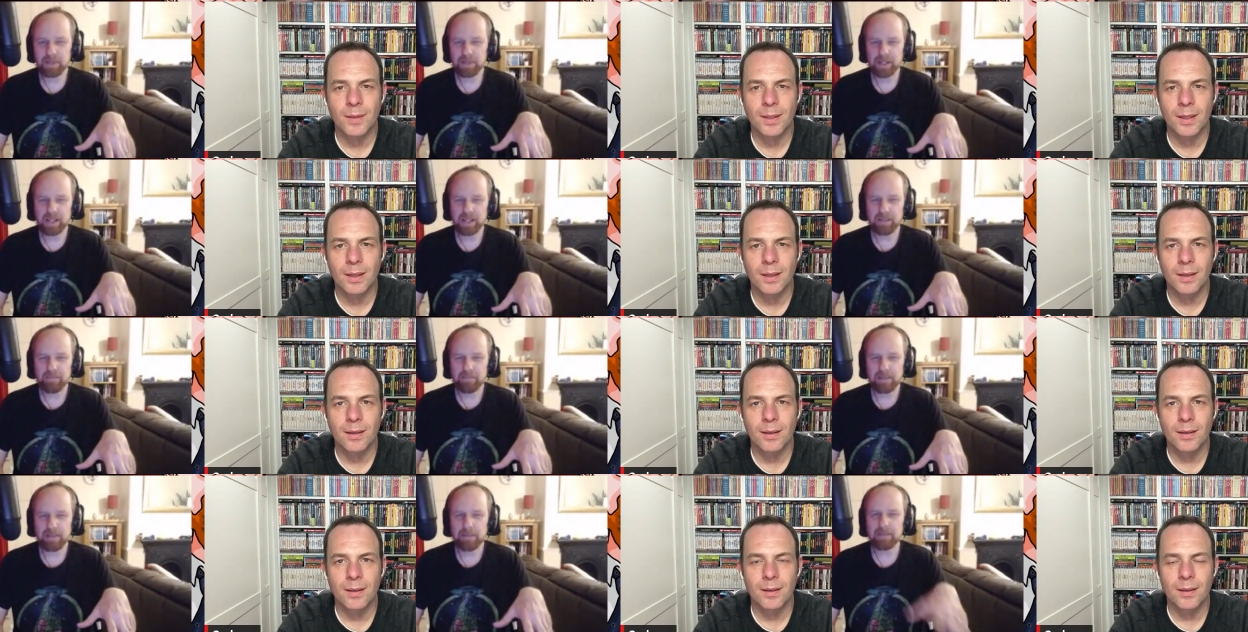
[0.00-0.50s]

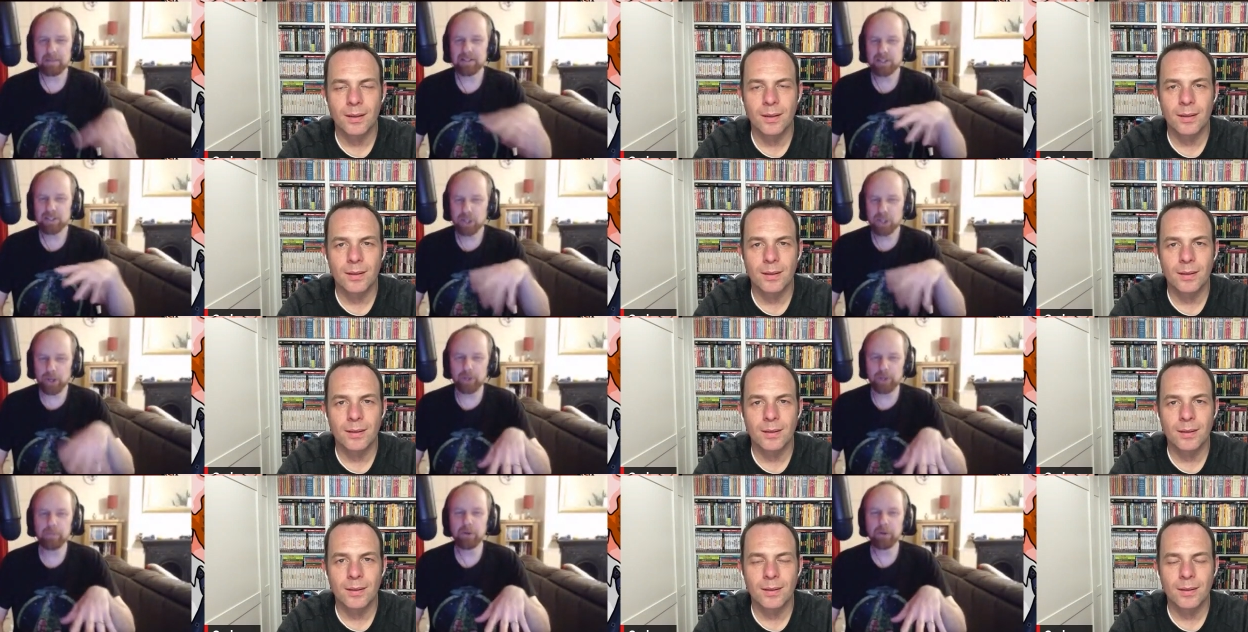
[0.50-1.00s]
Speaker 1: Maybe too
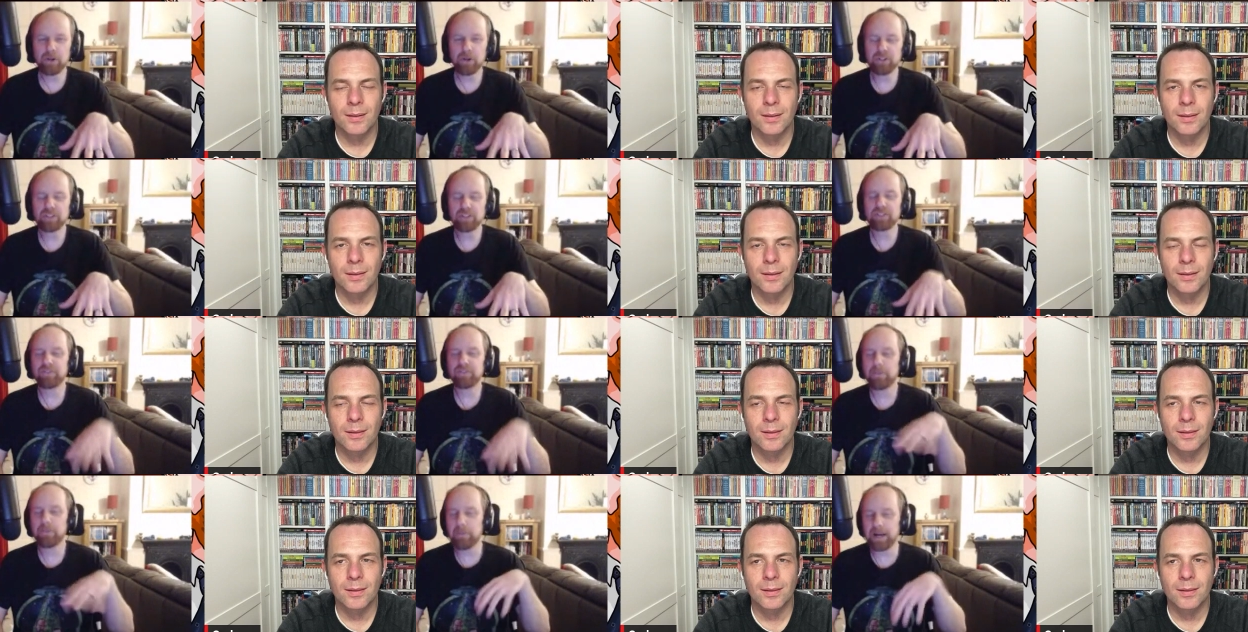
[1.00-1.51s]
much
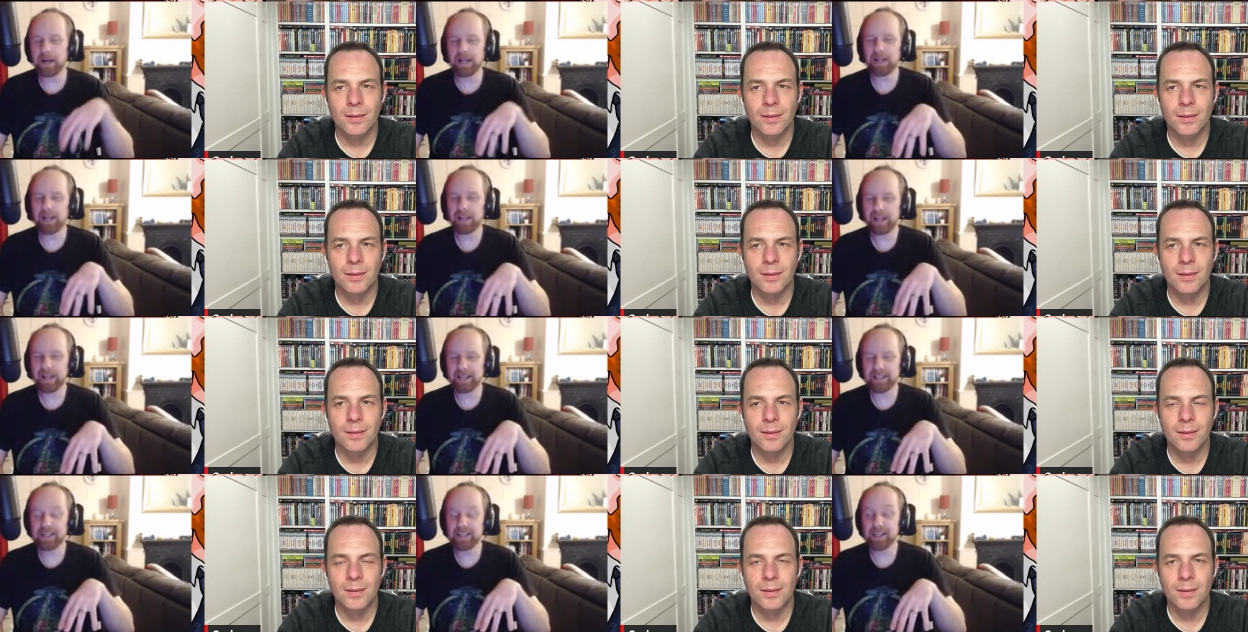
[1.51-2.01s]
for my
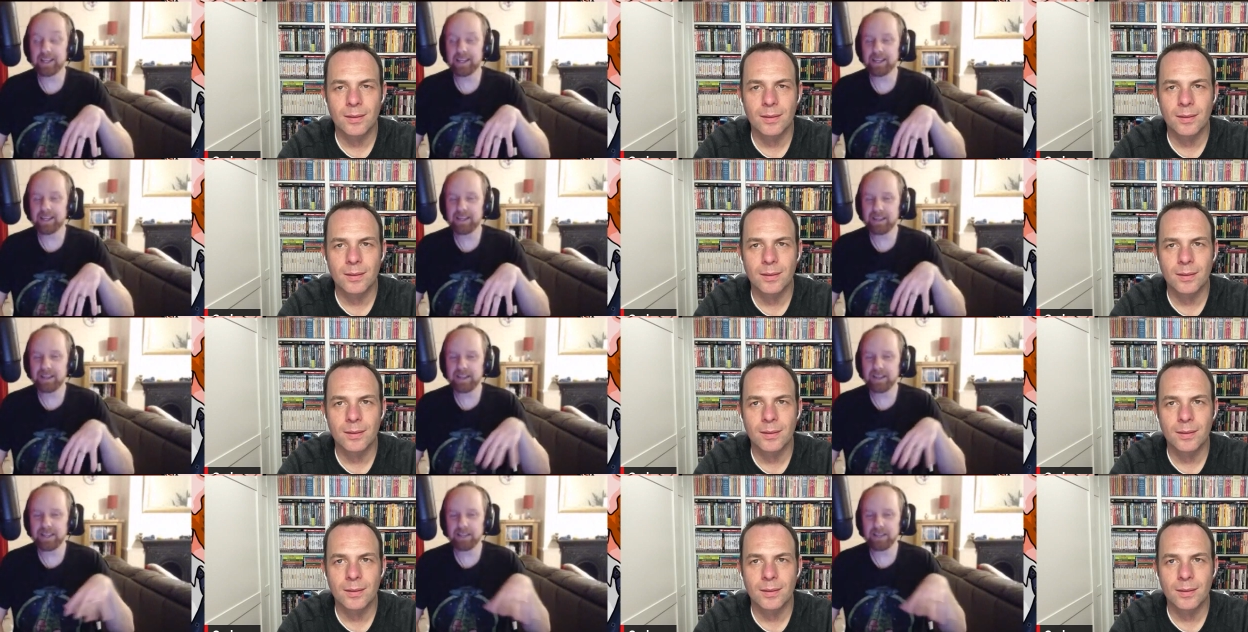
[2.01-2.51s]
liking,
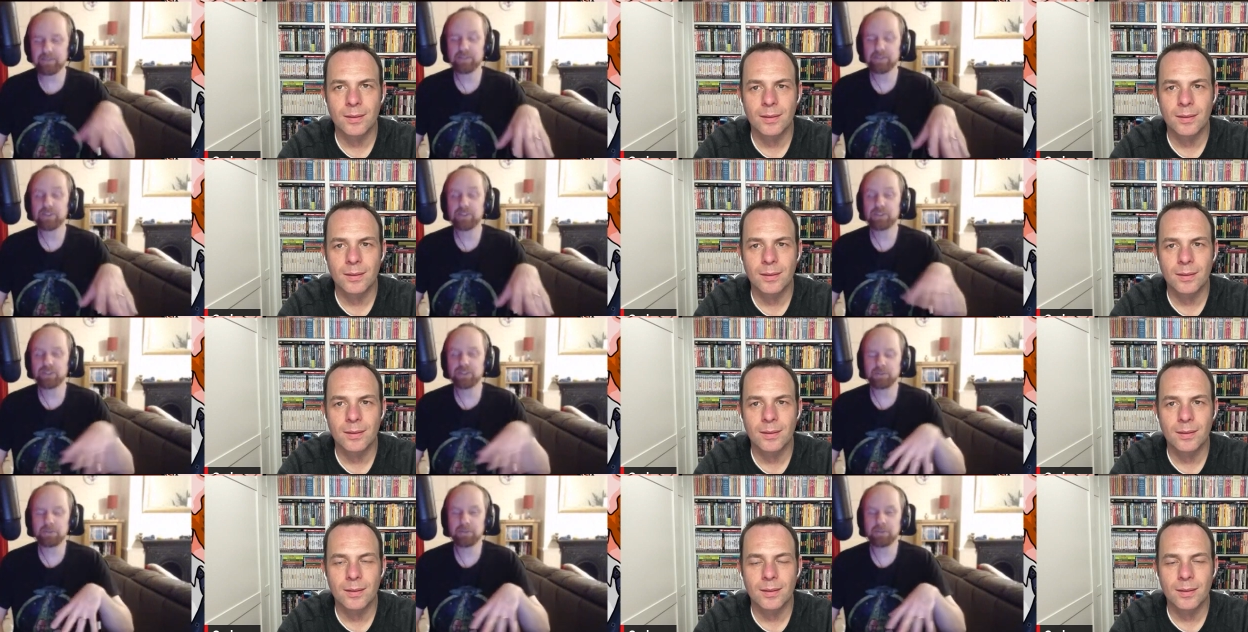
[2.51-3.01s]
given
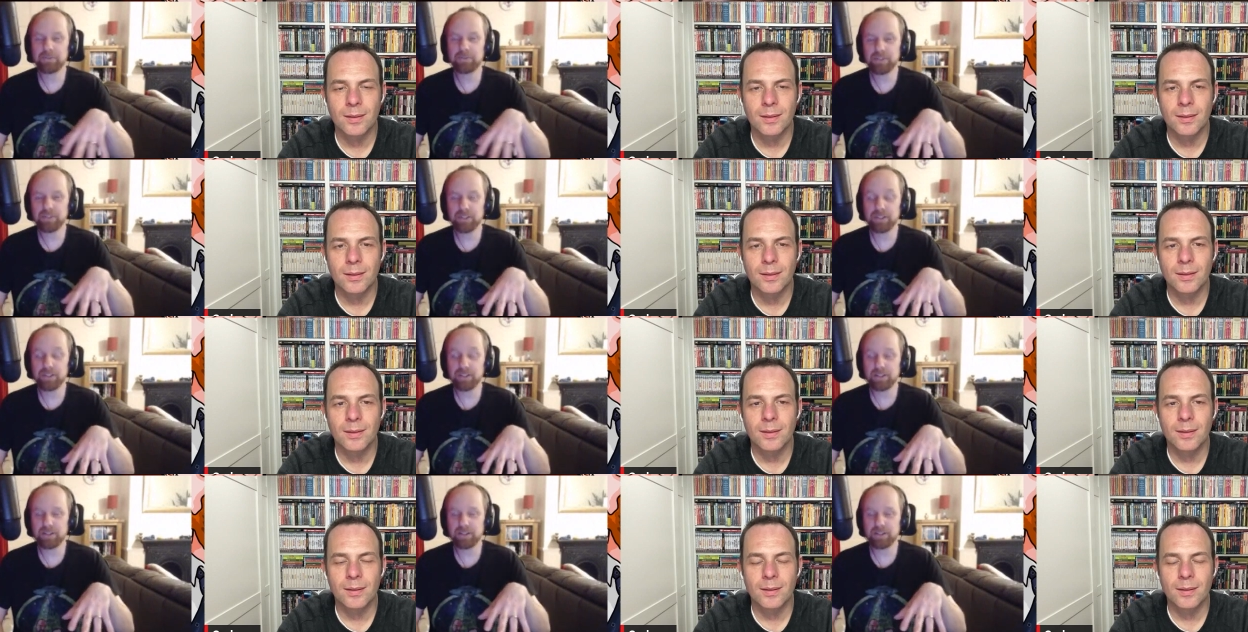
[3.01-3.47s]
some of the